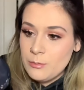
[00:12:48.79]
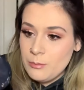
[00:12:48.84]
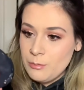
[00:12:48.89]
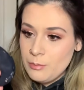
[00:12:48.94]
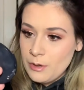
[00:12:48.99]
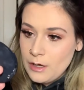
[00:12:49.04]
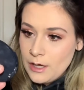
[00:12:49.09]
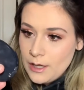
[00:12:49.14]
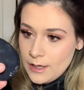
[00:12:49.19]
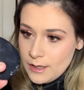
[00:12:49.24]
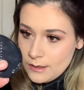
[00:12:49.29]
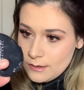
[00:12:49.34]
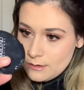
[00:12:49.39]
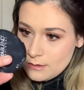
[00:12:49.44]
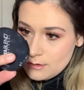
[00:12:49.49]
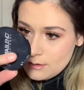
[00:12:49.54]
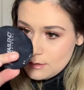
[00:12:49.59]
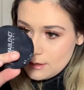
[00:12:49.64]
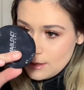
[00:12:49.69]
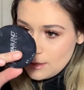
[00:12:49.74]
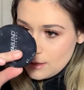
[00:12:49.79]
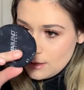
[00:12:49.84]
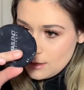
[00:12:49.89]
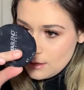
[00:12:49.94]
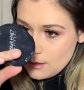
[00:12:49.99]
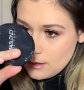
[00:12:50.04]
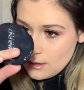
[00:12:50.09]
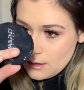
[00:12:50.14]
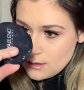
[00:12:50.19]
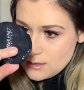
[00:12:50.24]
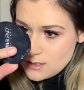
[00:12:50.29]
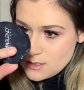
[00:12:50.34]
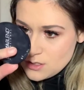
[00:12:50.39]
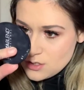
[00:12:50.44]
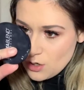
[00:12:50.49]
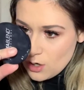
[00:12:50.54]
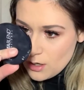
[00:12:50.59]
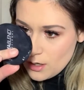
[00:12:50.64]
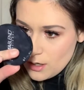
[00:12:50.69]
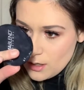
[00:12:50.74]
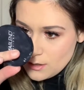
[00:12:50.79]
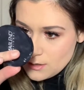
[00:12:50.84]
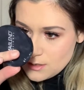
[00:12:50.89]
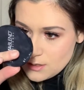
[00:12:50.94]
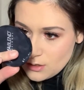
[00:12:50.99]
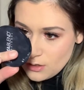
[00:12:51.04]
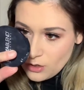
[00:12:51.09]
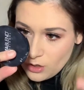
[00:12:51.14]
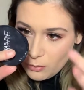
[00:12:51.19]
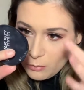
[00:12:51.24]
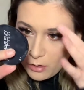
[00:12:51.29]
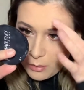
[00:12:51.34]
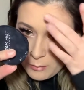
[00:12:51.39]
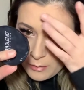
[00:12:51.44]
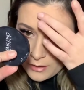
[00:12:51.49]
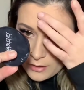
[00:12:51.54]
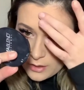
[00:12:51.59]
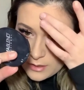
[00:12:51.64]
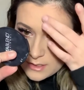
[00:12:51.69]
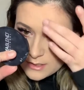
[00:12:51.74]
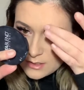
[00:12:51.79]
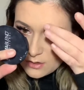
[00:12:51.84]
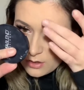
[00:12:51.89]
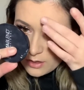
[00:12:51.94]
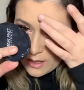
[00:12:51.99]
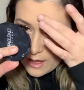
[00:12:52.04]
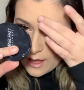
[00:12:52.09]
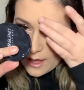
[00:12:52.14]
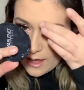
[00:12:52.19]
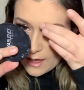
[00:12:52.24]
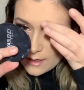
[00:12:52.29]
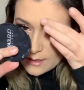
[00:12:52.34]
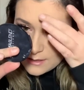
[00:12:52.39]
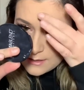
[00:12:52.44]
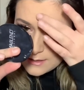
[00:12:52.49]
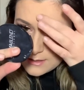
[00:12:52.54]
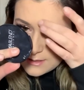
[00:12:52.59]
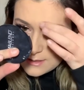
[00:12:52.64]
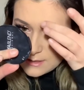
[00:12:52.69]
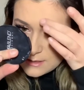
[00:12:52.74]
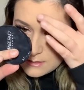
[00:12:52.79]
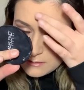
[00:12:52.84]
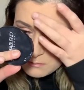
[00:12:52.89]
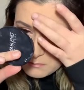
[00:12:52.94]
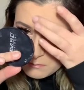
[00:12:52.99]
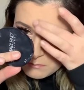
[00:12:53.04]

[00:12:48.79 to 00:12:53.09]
but it's starting to look a little better. It doesn't look as